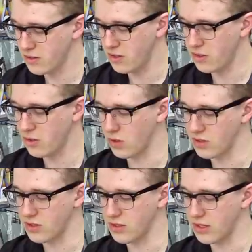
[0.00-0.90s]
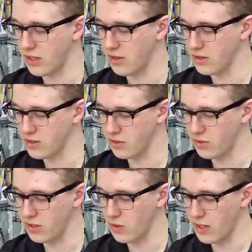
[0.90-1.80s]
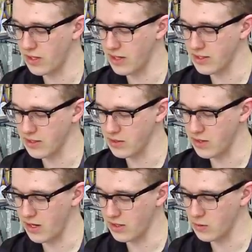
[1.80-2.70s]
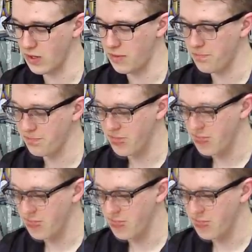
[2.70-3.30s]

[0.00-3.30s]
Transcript: so the Unicorns uh, looks really quite nice as there as well.